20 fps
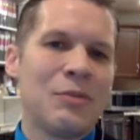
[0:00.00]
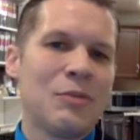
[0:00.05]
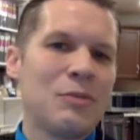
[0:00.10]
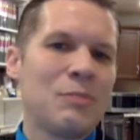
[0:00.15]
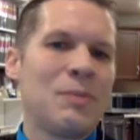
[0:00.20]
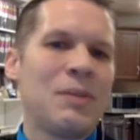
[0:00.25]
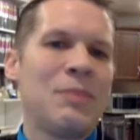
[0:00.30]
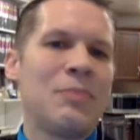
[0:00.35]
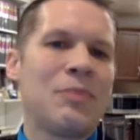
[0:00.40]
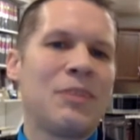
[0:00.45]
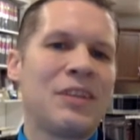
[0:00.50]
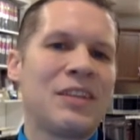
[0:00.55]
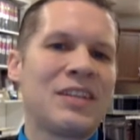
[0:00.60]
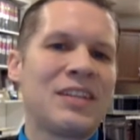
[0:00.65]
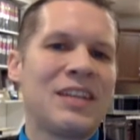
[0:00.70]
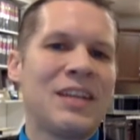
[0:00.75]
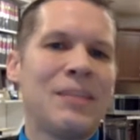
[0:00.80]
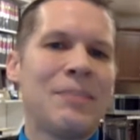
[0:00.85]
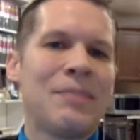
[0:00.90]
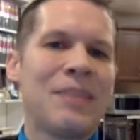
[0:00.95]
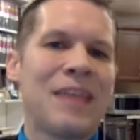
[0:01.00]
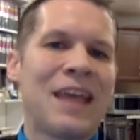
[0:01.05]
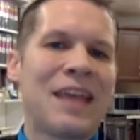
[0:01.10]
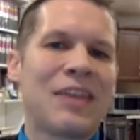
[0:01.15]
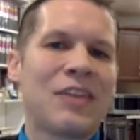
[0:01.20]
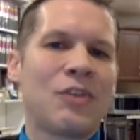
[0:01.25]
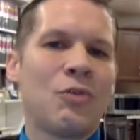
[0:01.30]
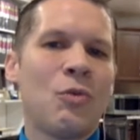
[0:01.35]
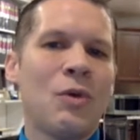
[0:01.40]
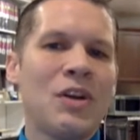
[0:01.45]
Most people accept
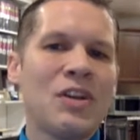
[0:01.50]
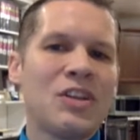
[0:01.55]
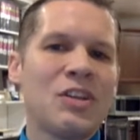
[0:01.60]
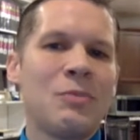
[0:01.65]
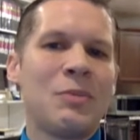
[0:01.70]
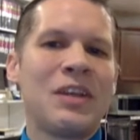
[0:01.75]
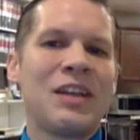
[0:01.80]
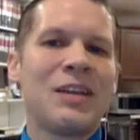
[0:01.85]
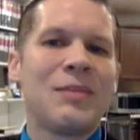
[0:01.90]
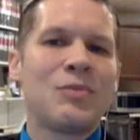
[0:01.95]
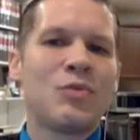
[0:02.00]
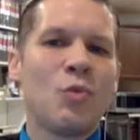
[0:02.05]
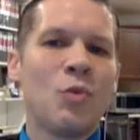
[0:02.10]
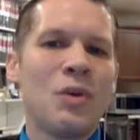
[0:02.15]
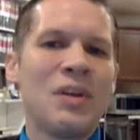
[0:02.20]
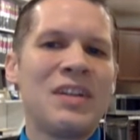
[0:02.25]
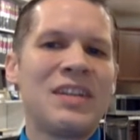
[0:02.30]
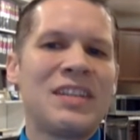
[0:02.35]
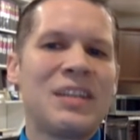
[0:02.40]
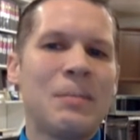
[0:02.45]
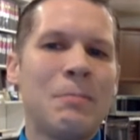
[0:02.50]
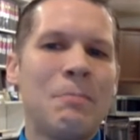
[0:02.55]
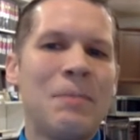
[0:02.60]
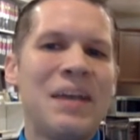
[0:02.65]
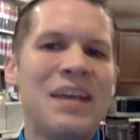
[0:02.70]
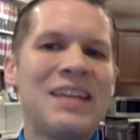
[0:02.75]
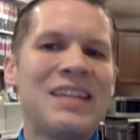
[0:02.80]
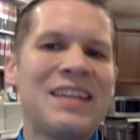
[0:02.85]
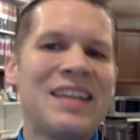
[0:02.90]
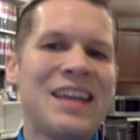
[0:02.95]
that. The question becomes what is the
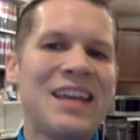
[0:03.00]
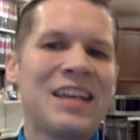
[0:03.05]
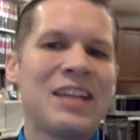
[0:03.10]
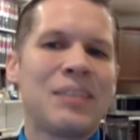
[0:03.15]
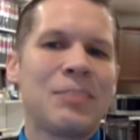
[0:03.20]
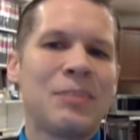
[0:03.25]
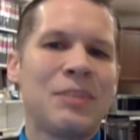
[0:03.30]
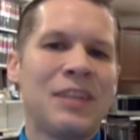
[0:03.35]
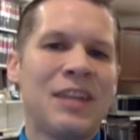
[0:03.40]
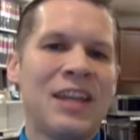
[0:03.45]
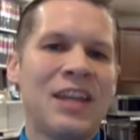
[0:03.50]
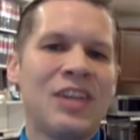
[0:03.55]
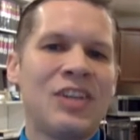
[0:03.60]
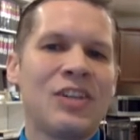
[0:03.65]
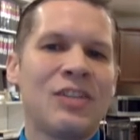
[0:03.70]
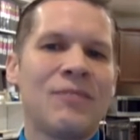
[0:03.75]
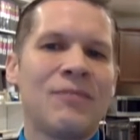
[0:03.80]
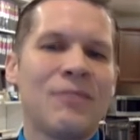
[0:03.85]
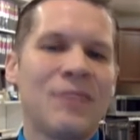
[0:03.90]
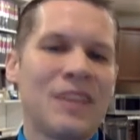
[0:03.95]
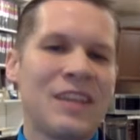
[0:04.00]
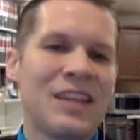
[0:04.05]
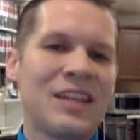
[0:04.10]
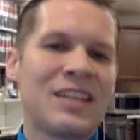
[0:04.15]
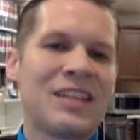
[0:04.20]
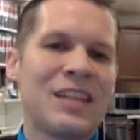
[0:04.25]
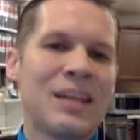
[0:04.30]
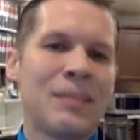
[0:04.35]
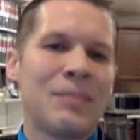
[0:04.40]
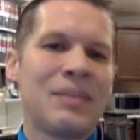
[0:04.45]
best explanation for the
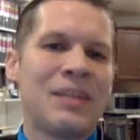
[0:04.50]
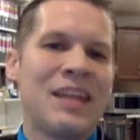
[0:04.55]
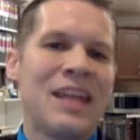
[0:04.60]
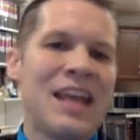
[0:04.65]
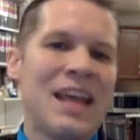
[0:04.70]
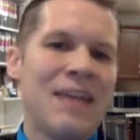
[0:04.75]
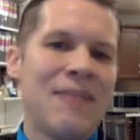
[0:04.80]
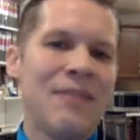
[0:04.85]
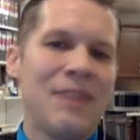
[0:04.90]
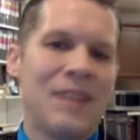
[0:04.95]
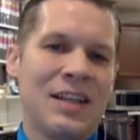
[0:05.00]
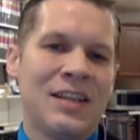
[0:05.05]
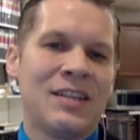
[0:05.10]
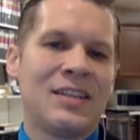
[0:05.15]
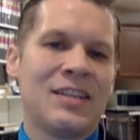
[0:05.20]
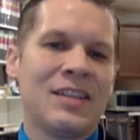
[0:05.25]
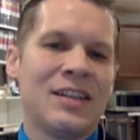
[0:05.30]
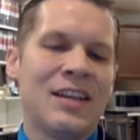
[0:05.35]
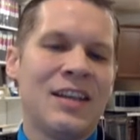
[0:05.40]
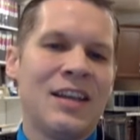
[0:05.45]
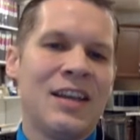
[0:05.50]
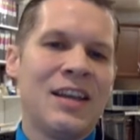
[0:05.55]
accepted evidence?